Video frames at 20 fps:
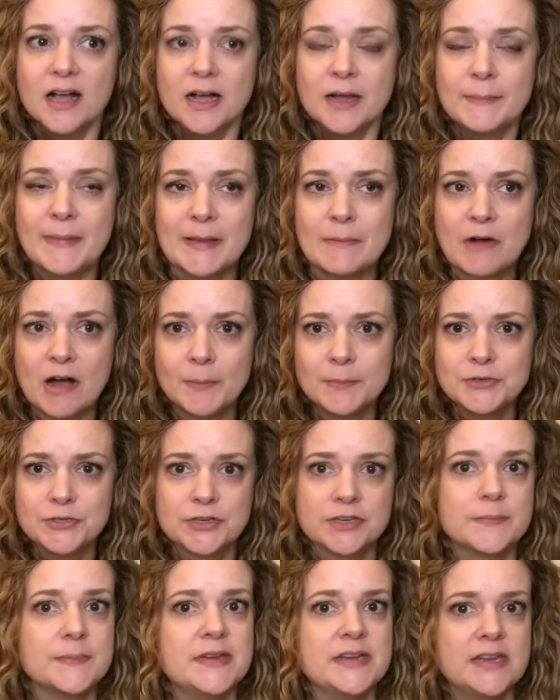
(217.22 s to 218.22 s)
my mom
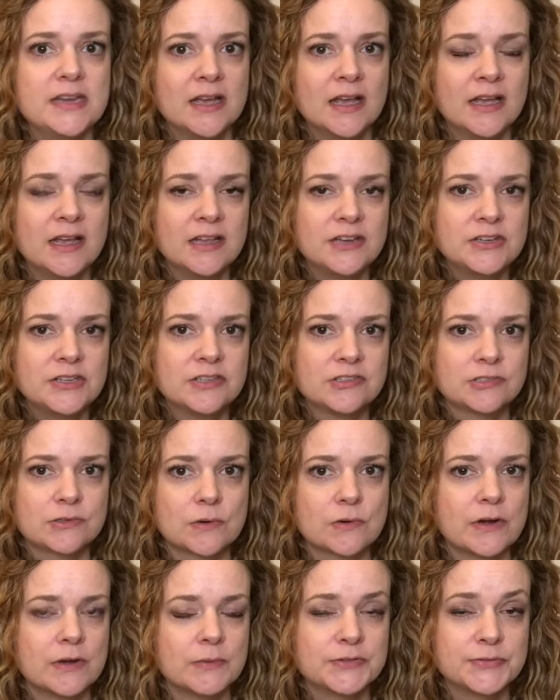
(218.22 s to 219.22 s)
took me to the
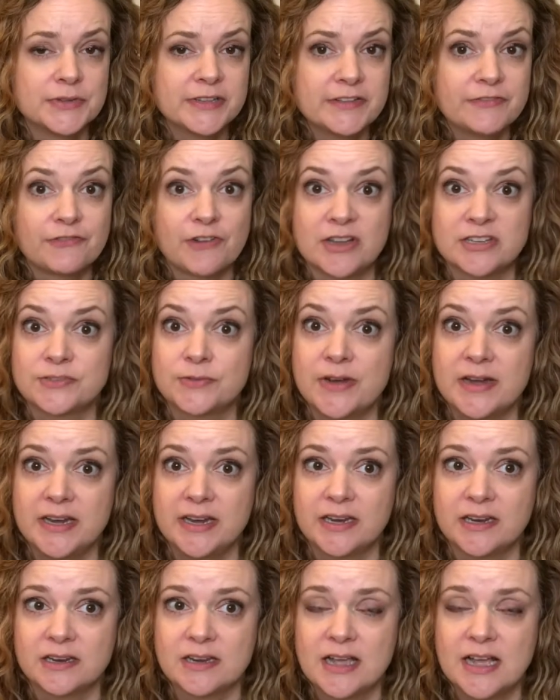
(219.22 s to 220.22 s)
store. It was really
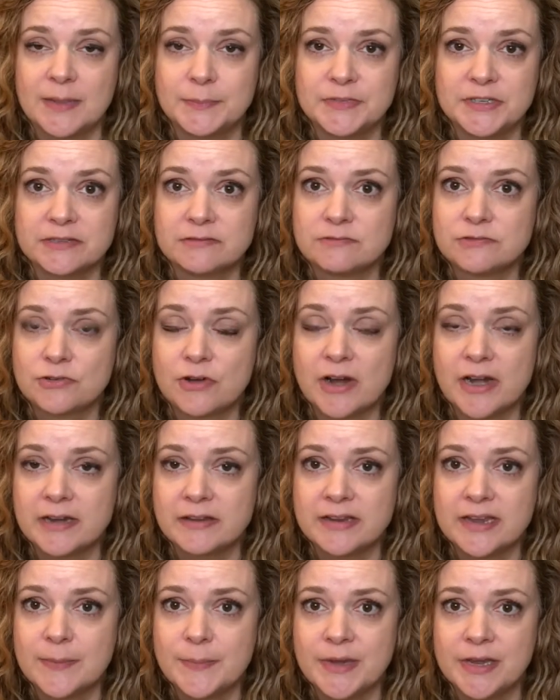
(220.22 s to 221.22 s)
frustrating to try to
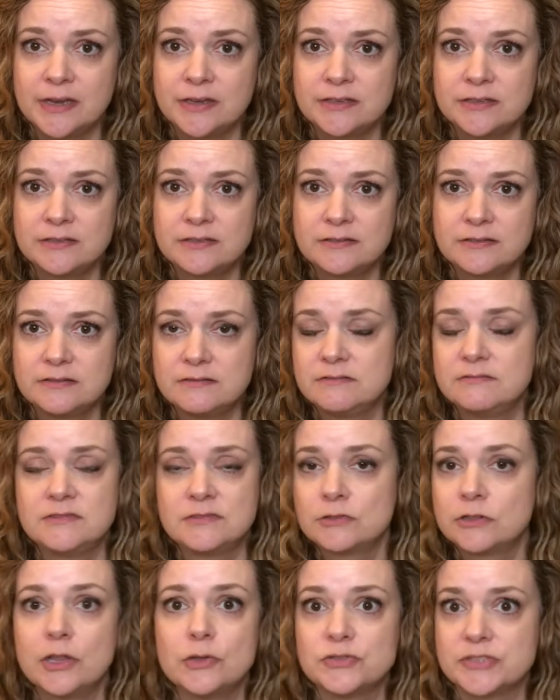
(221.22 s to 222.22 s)
get me
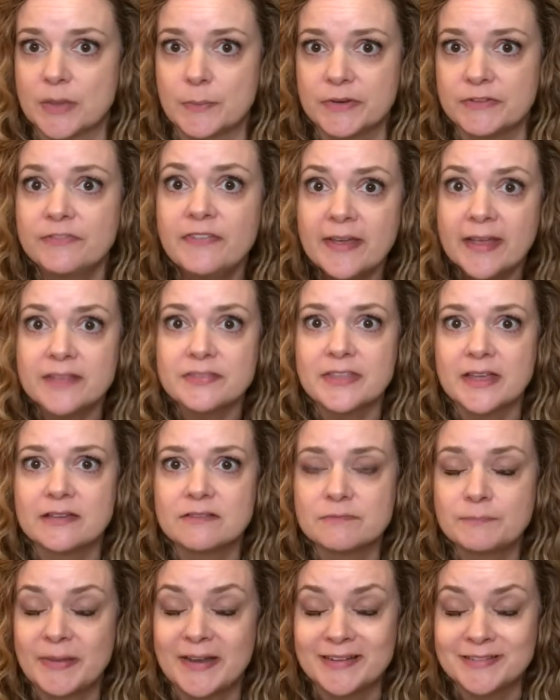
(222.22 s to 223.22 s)
clothes that would fit,
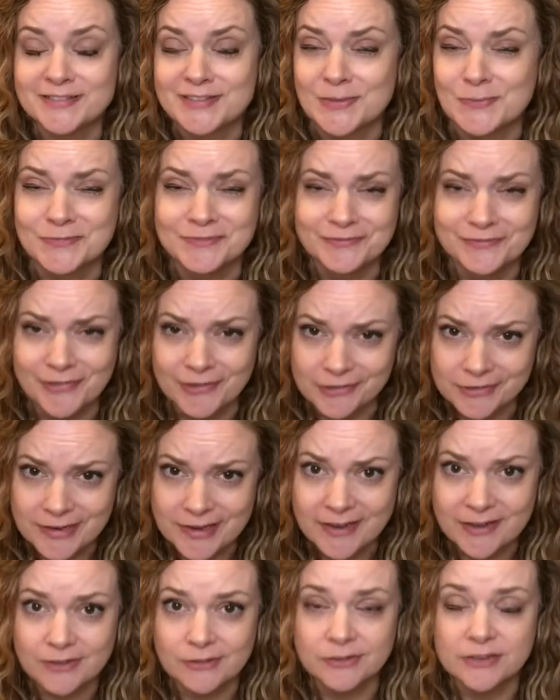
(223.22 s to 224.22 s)
that pants that wouldn't fall
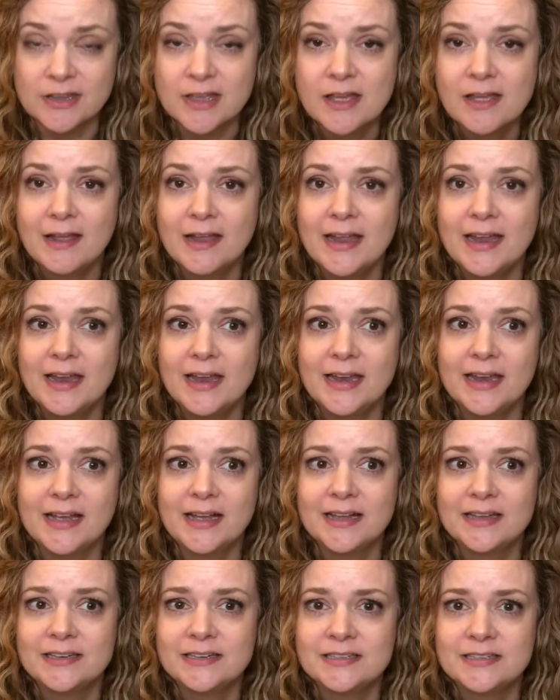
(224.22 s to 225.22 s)
down.
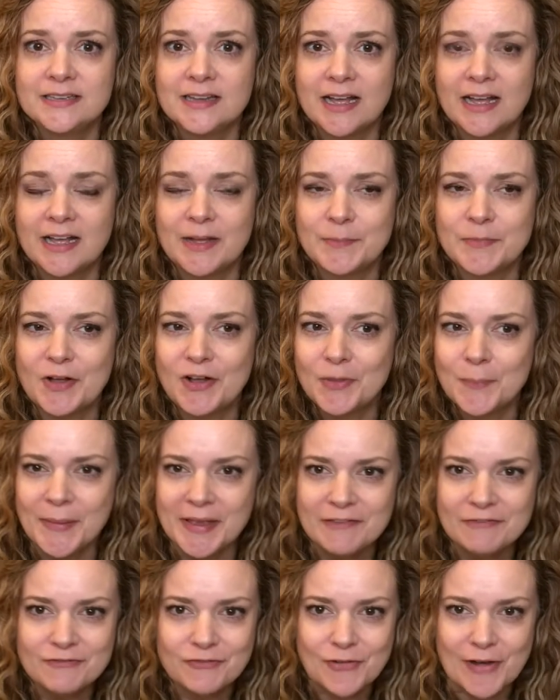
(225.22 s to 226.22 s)
And all
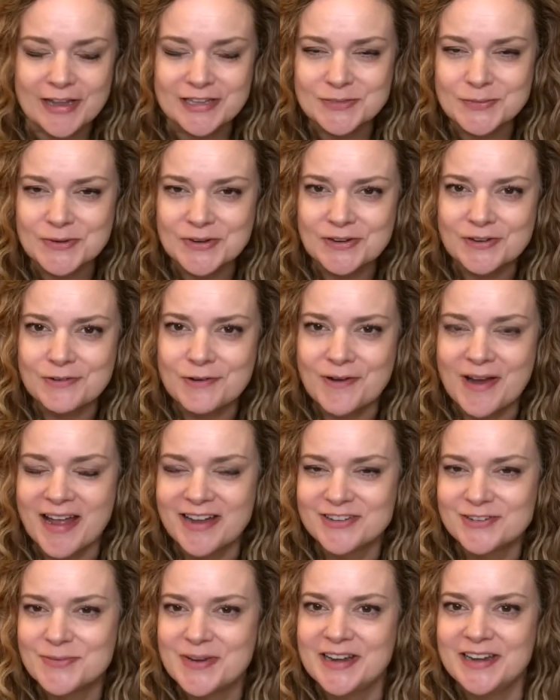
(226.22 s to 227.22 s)
my friends were
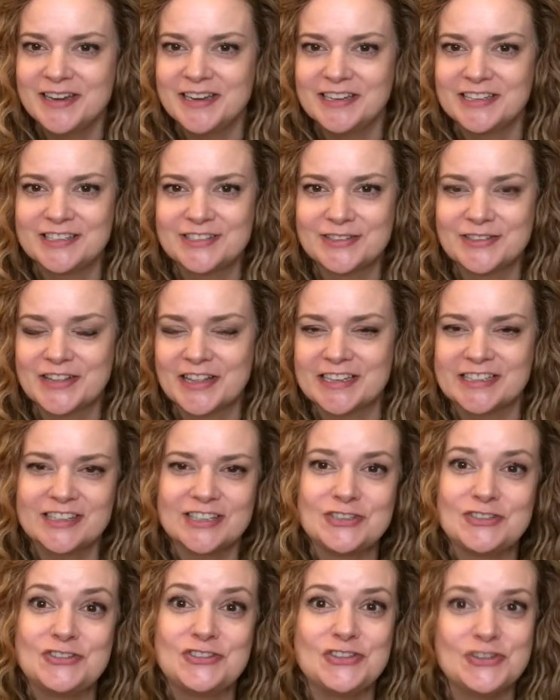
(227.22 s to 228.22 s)
graduating into like
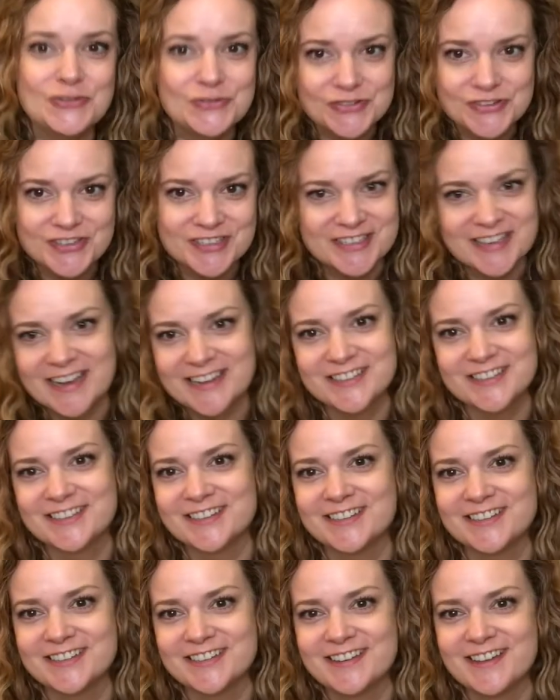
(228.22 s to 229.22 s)
the junior
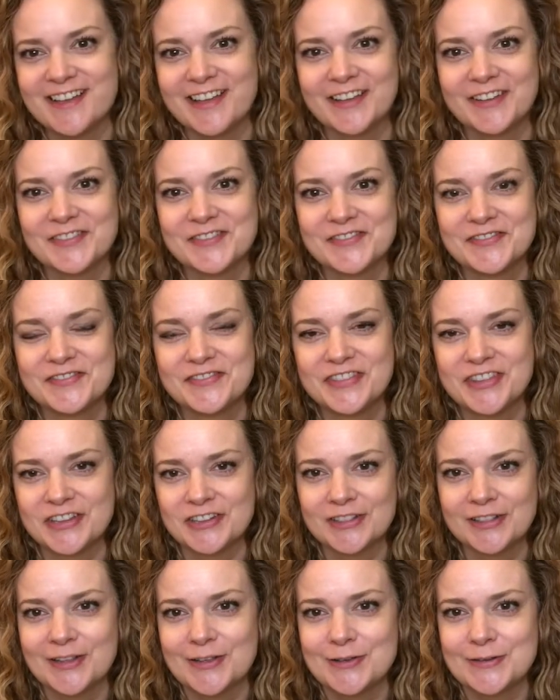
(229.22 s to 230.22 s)
section of the
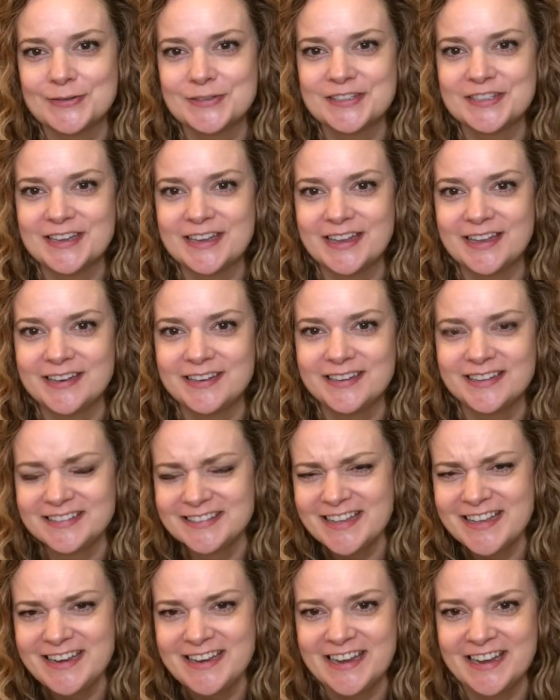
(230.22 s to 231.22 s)
clothes, and at
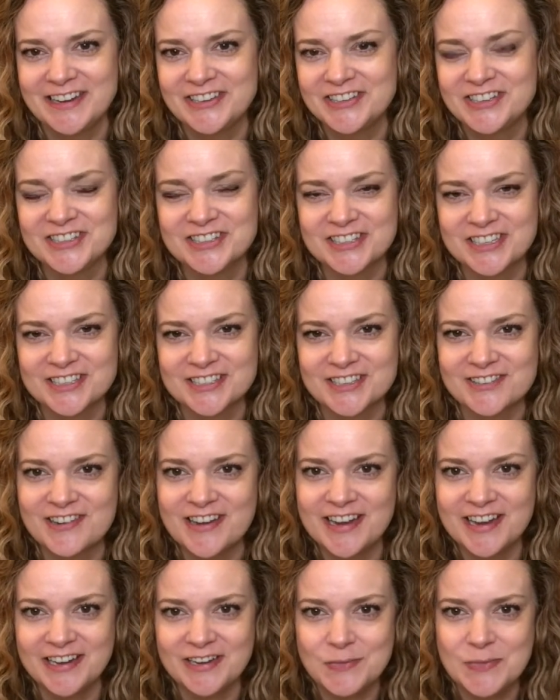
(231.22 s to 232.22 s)
that age in 6th
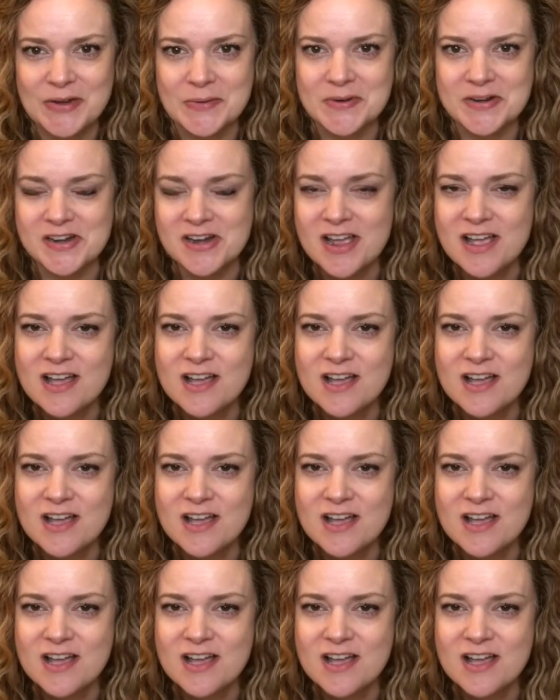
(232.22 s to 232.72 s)
grade we were